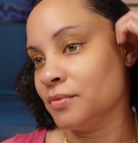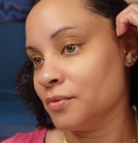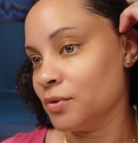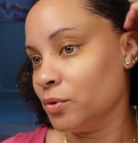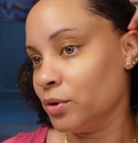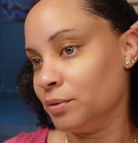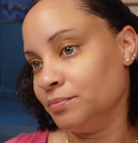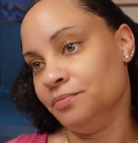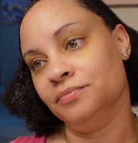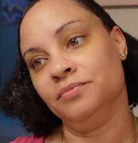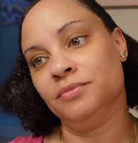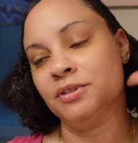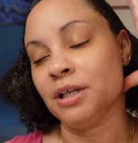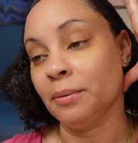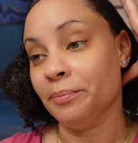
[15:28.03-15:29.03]
Or
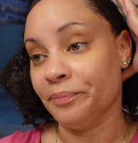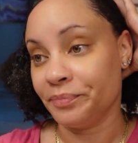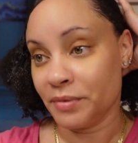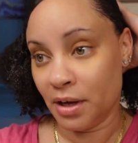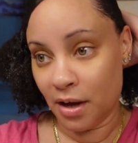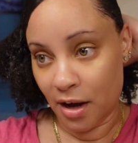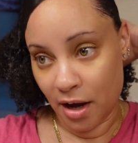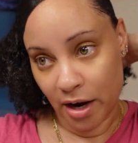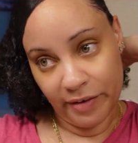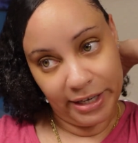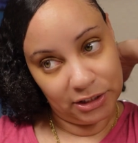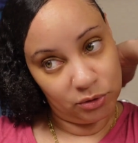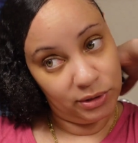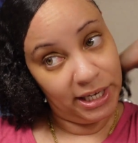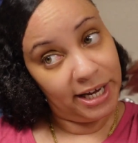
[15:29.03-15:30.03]
something. Alright,
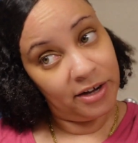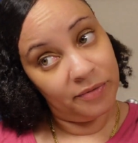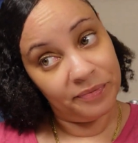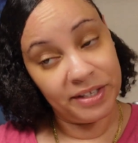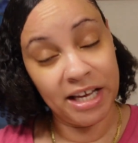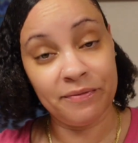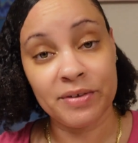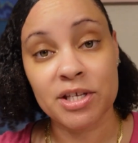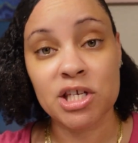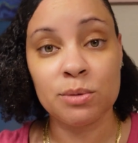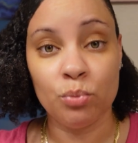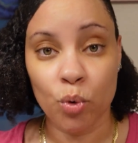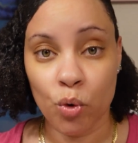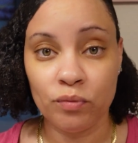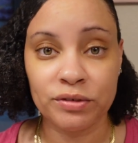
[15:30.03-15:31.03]
so now, if it's
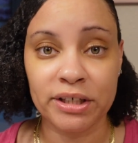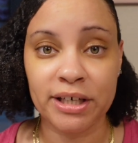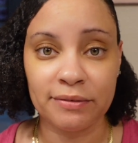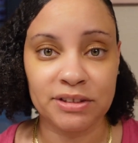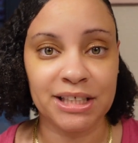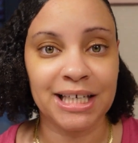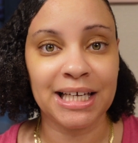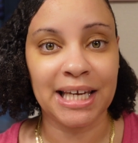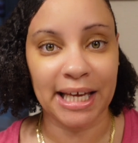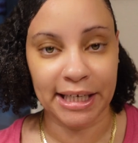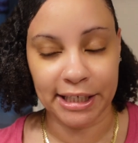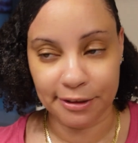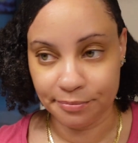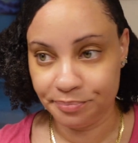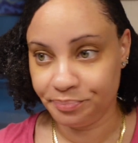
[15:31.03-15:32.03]
smooth enough to your
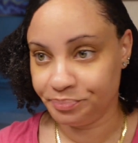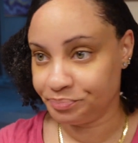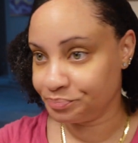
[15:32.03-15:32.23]
liking,